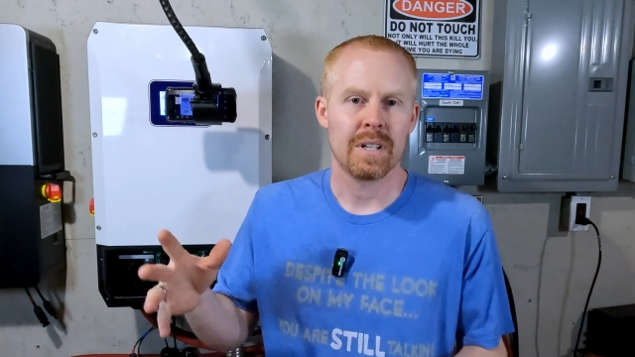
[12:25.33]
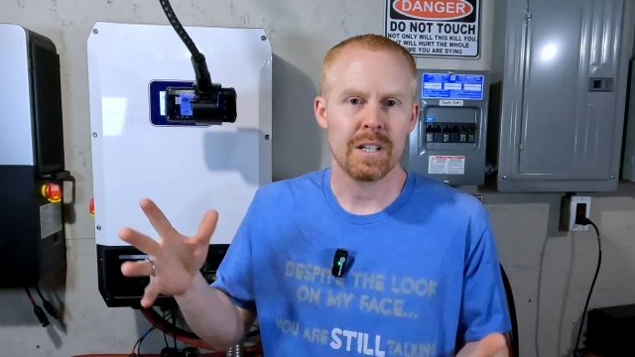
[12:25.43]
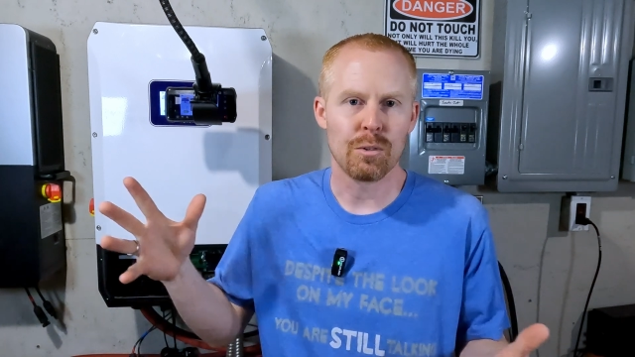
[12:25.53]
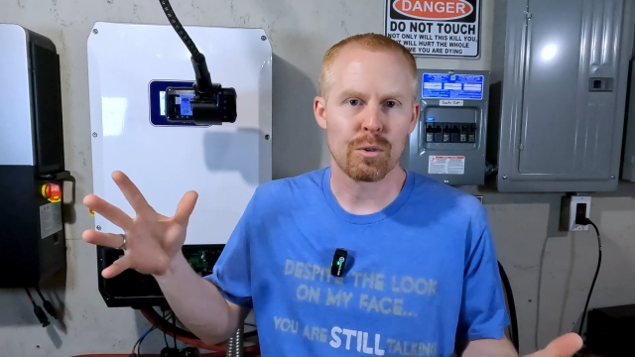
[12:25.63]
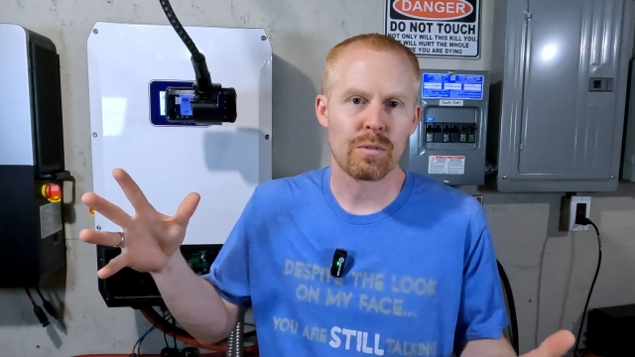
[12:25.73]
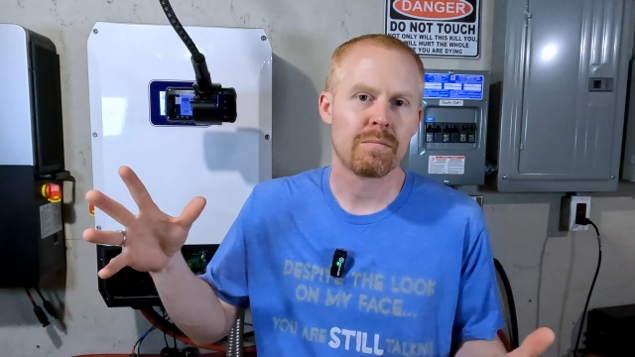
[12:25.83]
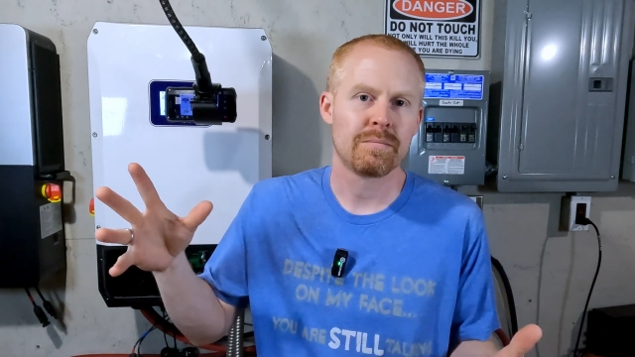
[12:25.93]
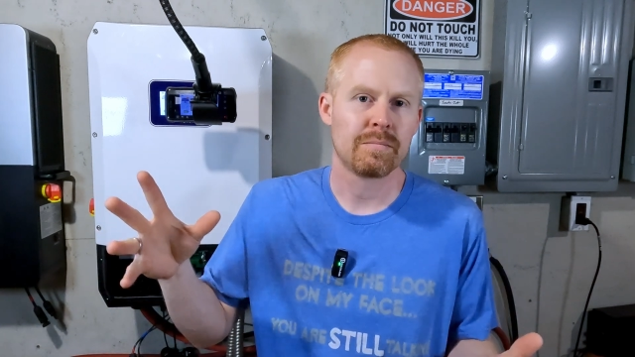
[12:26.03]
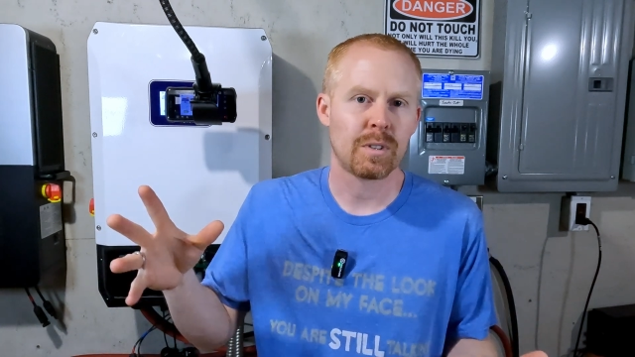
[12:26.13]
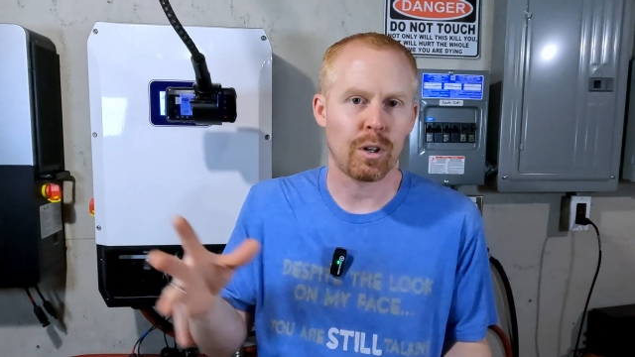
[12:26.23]
it'll
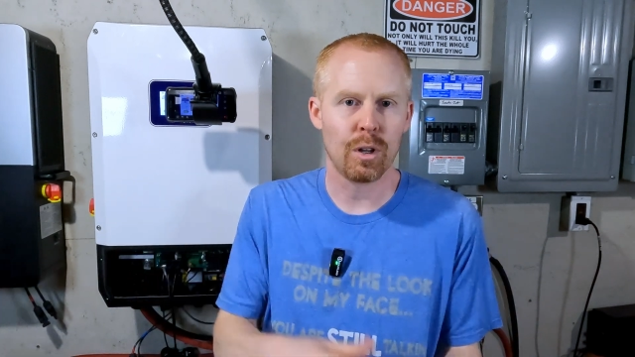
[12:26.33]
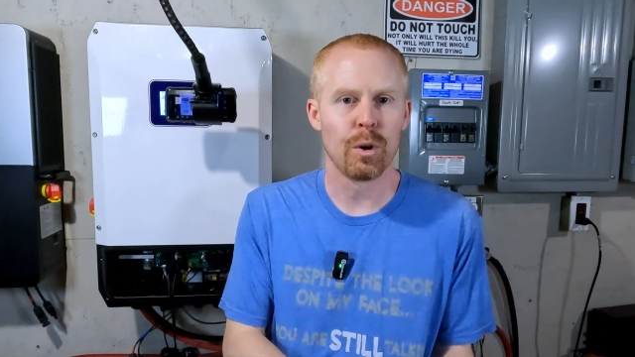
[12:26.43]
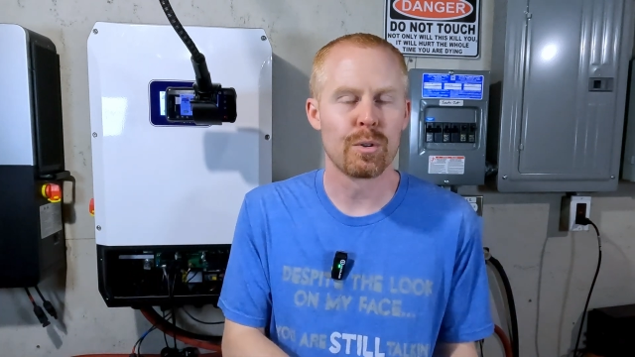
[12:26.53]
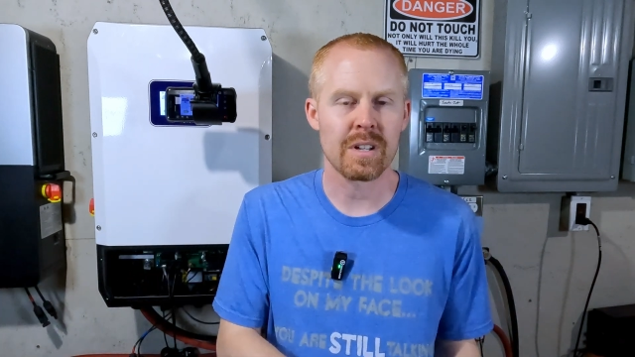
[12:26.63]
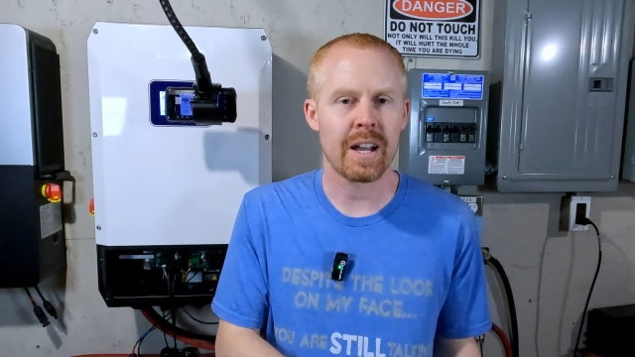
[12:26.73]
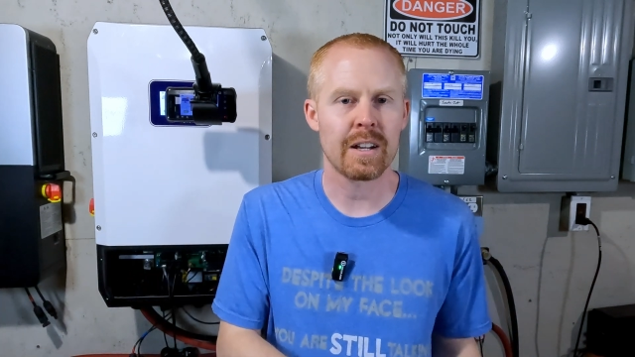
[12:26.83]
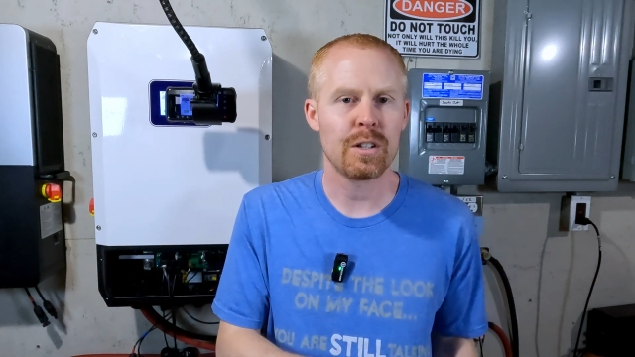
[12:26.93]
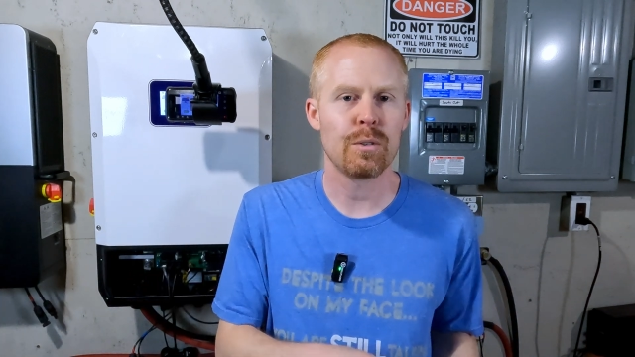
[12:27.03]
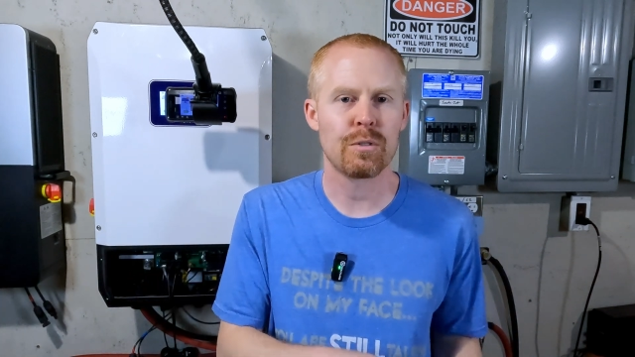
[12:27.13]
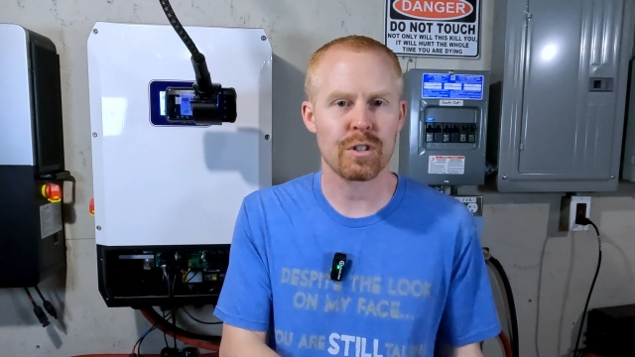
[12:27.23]
close on you,